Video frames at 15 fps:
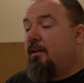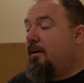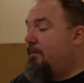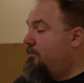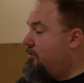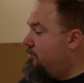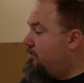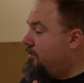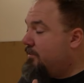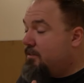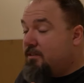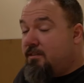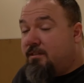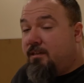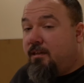I'm using the
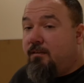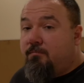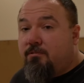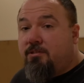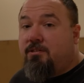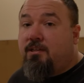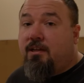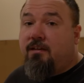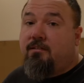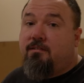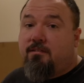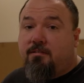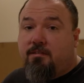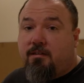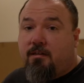same stand
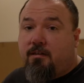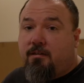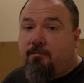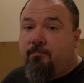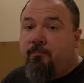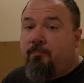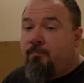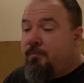design.